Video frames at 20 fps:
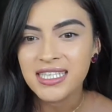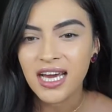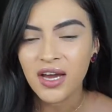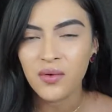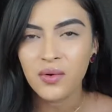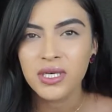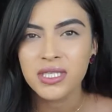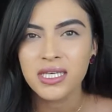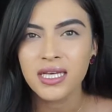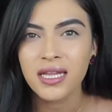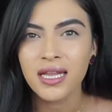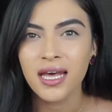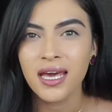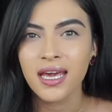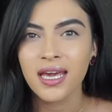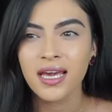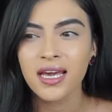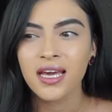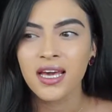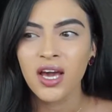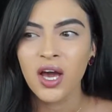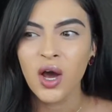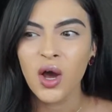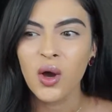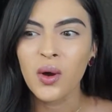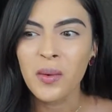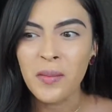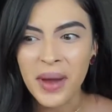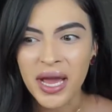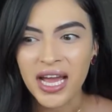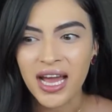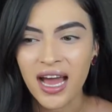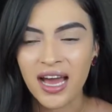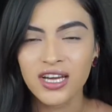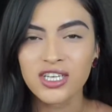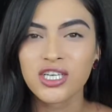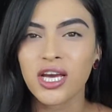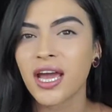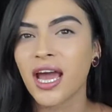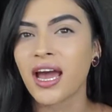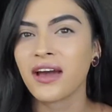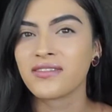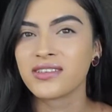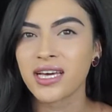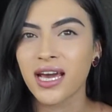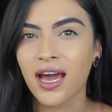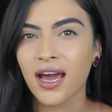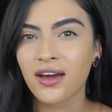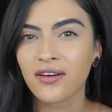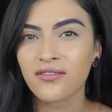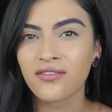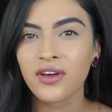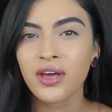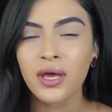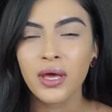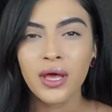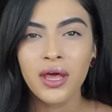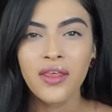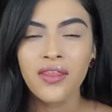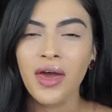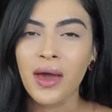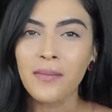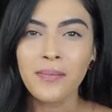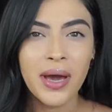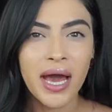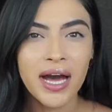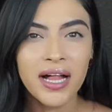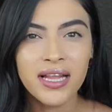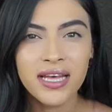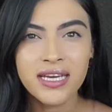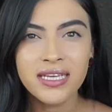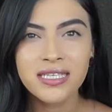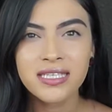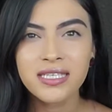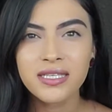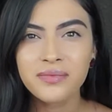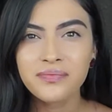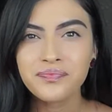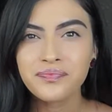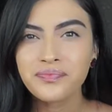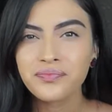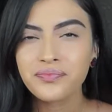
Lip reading: I wasn't like, oh my gosh, I have to have that palette.